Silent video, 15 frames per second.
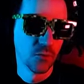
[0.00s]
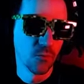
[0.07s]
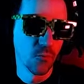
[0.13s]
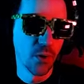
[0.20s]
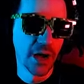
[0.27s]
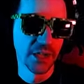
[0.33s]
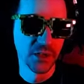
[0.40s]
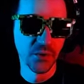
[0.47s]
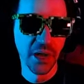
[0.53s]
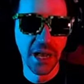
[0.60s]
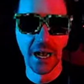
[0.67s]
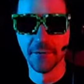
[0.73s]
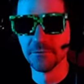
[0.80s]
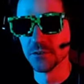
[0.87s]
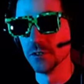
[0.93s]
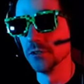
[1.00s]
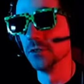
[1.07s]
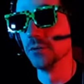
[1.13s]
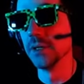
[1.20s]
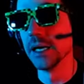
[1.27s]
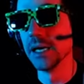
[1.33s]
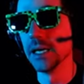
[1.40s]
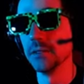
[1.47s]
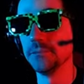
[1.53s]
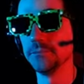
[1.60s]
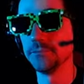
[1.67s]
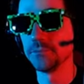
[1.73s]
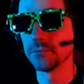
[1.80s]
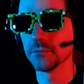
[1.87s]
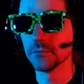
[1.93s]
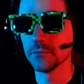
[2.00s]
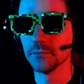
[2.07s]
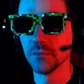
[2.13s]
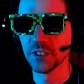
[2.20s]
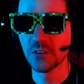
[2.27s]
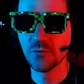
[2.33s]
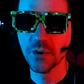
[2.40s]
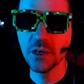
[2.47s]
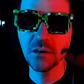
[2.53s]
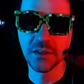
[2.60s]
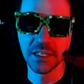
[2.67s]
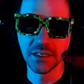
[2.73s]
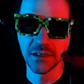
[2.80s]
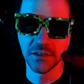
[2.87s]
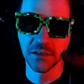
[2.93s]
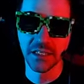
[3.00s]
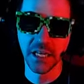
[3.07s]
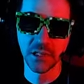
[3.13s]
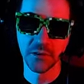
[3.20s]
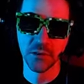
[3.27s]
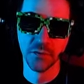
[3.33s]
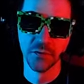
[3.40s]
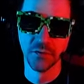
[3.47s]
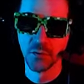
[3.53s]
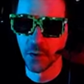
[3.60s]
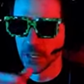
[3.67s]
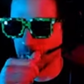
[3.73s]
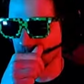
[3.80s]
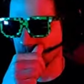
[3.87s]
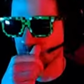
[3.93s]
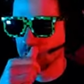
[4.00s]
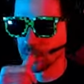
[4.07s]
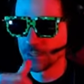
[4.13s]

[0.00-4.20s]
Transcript: Why you have to do that. But it's weird that it doesn't tell you beforehand.